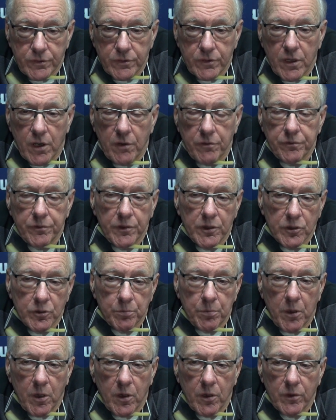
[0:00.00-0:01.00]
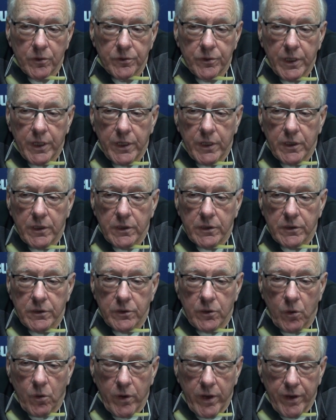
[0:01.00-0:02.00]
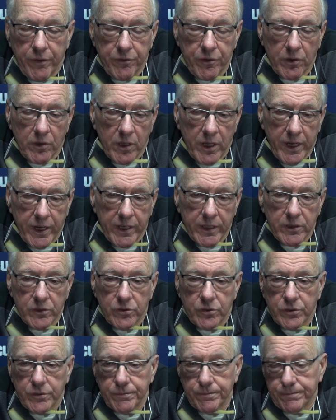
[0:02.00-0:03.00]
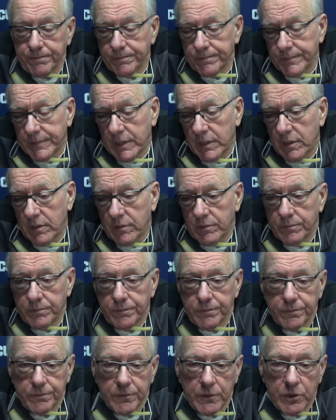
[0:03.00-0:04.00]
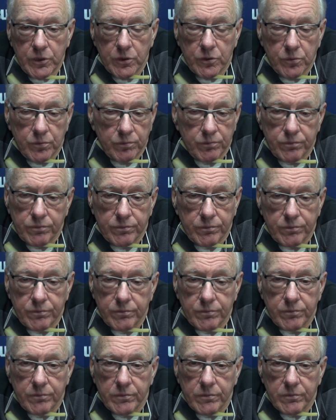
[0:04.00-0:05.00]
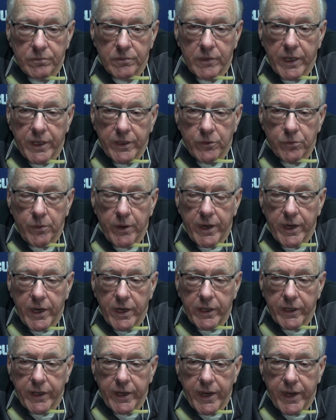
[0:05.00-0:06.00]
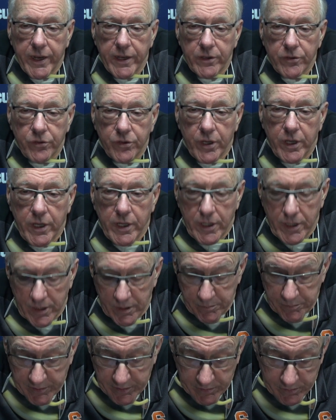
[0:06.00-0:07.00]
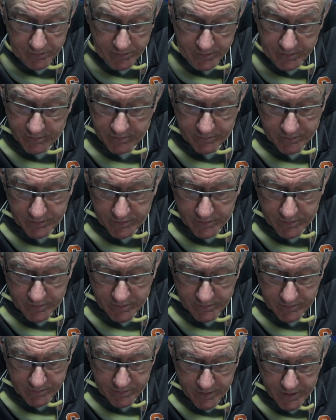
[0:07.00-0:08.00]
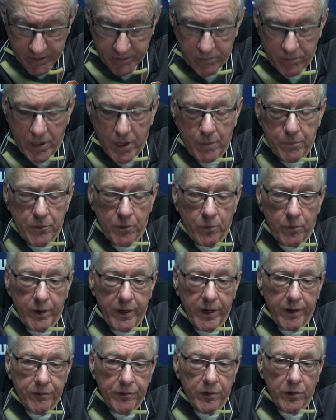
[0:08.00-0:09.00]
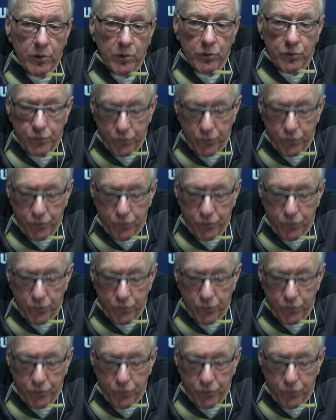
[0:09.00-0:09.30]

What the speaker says: toughness part. You don't have your legs. You know, legs ran out of gas. I mean, you take Robert away after those